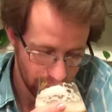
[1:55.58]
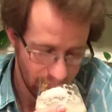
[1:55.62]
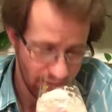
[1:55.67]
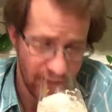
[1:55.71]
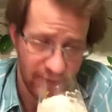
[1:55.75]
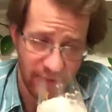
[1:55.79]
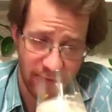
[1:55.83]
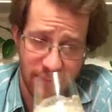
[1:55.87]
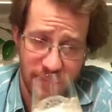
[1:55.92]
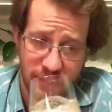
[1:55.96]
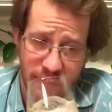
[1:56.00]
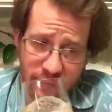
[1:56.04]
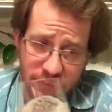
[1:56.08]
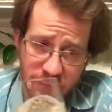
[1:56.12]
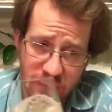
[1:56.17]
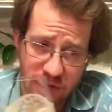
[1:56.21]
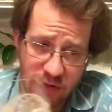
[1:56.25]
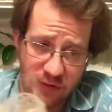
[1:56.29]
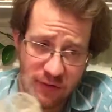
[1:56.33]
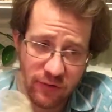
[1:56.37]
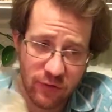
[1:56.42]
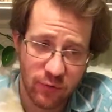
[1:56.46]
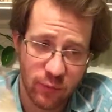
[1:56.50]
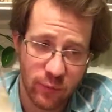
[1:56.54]
That smells
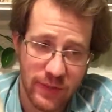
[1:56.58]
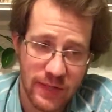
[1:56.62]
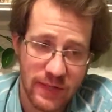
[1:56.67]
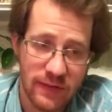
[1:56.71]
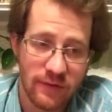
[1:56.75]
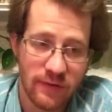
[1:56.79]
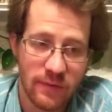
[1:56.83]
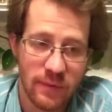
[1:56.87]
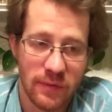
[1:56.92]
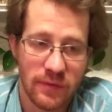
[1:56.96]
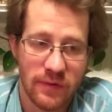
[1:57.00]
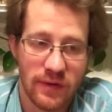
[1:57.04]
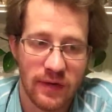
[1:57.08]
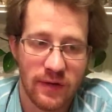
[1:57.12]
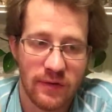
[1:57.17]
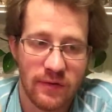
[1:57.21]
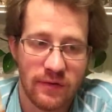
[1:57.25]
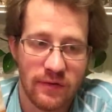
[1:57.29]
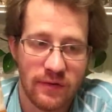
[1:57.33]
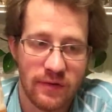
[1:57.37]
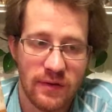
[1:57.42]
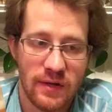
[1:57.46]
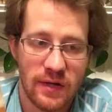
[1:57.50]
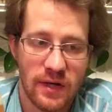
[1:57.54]
really sweet. Smells like,
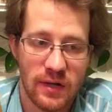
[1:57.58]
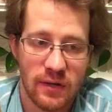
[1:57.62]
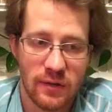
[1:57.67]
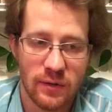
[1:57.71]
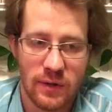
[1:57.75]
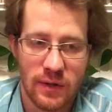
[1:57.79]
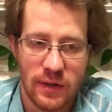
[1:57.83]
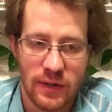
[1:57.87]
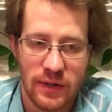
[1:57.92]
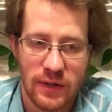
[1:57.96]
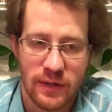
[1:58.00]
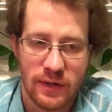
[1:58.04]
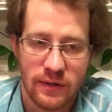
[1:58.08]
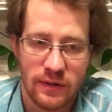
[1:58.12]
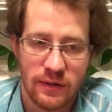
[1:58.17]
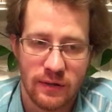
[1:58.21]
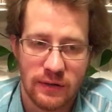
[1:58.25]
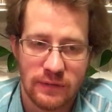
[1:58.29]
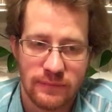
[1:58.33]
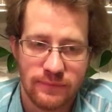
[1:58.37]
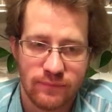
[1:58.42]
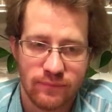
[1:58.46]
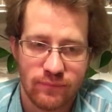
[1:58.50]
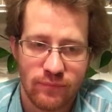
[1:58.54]
you
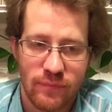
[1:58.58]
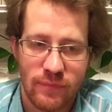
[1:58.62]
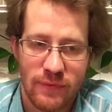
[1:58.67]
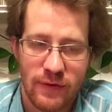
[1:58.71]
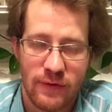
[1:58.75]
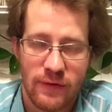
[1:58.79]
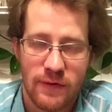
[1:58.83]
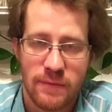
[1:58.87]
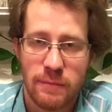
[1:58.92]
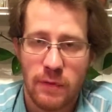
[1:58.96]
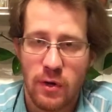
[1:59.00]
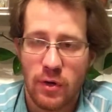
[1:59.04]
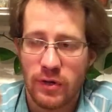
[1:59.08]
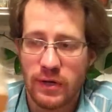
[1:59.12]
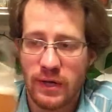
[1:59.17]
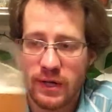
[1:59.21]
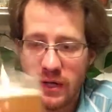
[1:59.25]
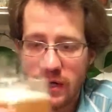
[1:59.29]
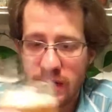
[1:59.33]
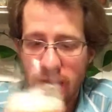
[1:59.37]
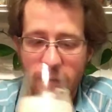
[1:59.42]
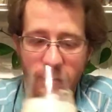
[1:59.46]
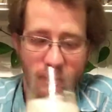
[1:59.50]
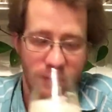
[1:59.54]
know,
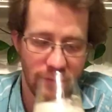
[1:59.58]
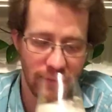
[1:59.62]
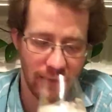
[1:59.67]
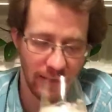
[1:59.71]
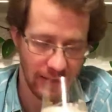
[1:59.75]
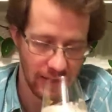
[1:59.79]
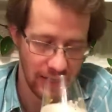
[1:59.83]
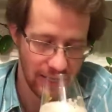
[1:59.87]
Smarties,